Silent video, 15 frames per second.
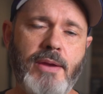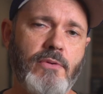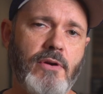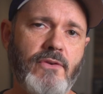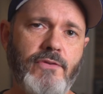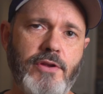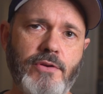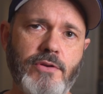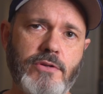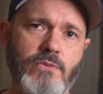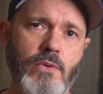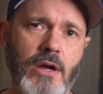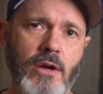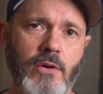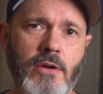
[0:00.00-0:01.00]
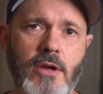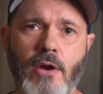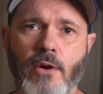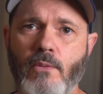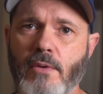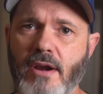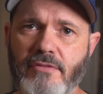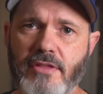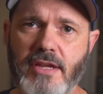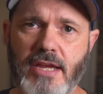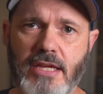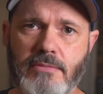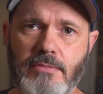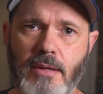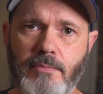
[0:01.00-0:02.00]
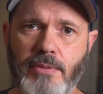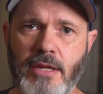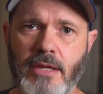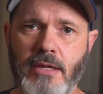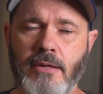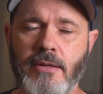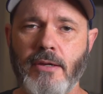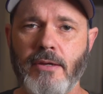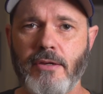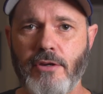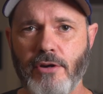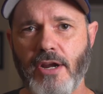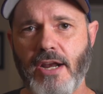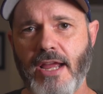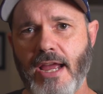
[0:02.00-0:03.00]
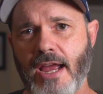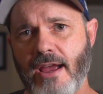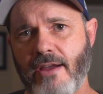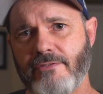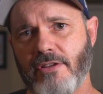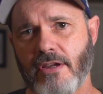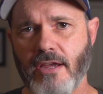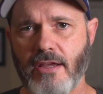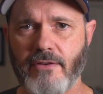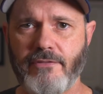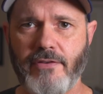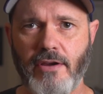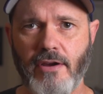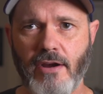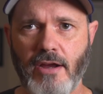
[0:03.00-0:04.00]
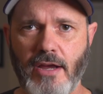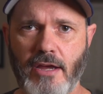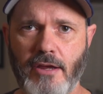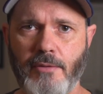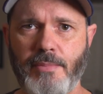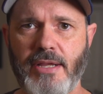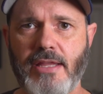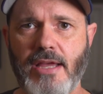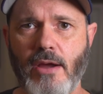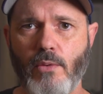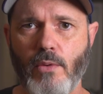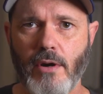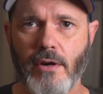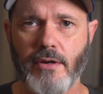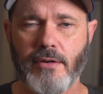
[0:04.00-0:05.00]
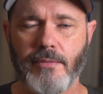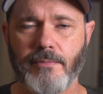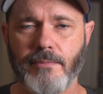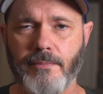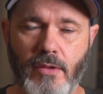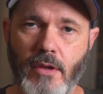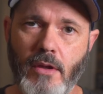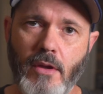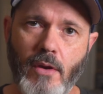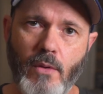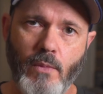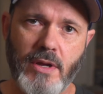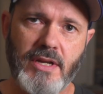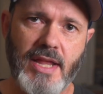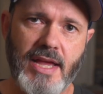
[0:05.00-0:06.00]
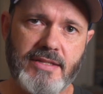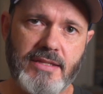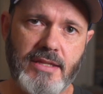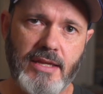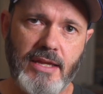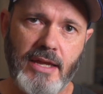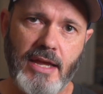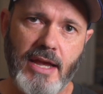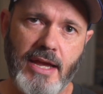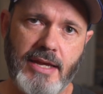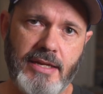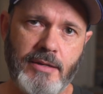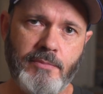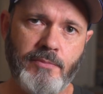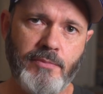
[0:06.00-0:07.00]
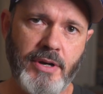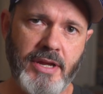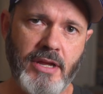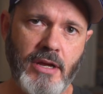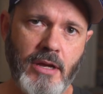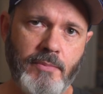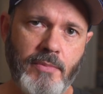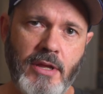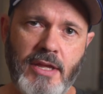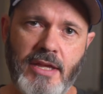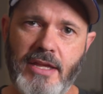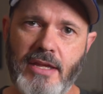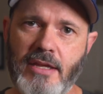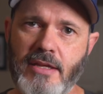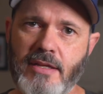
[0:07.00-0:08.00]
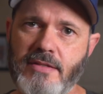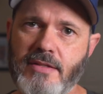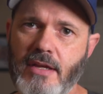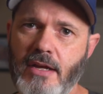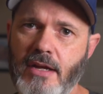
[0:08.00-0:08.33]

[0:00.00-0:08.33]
work for you as well. Whatever the case may be, you're going to have to kind of figure out how to make that work. One last thing I didn't bring up is